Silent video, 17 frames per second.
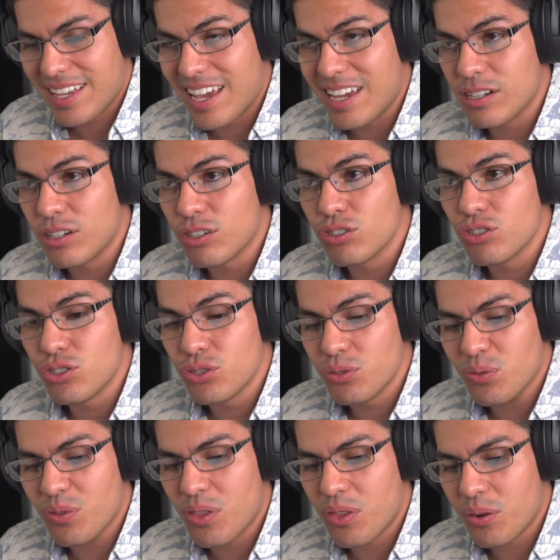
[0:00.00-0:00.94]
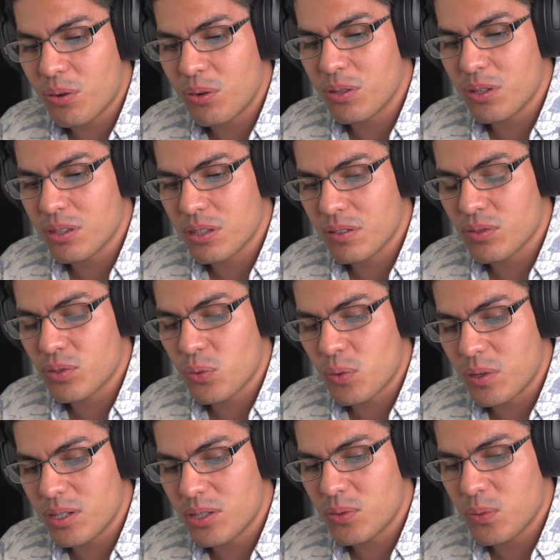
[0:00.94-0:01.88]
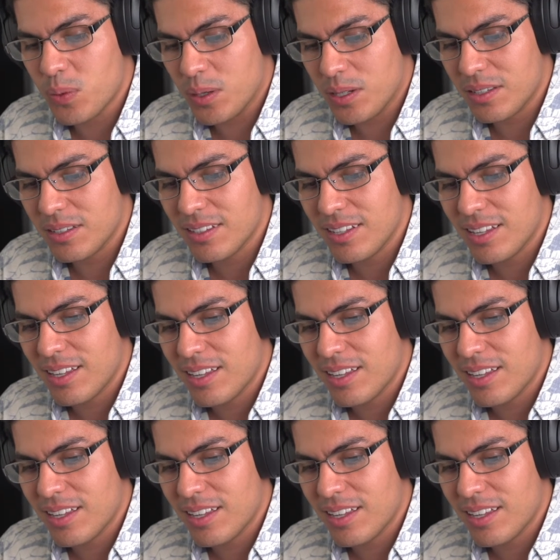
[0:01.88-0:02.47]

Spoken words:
And on June 30th of 2020,